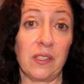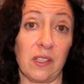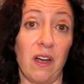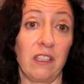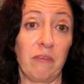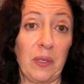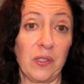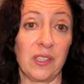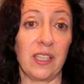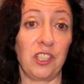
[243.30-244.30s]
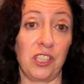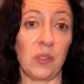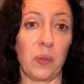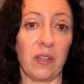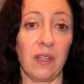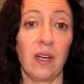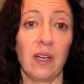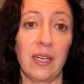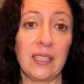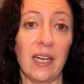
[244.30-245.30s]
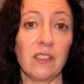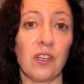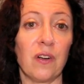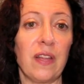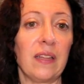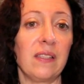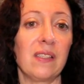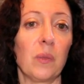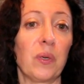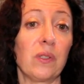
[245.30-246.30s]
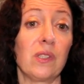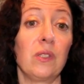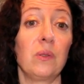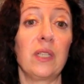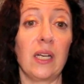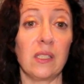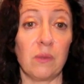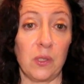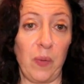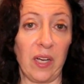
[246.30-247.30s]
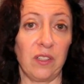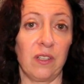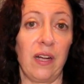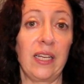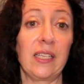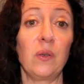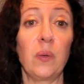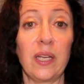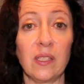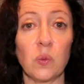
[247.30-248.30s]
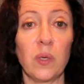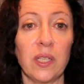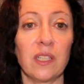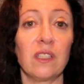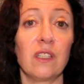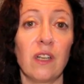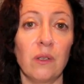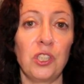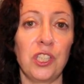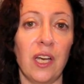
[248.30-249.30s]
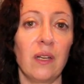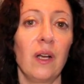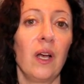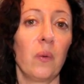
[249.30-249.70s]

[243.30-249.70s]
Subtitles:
this kind of person that she's with. It tells her that this is a person who does respect her and who is willing to negotiate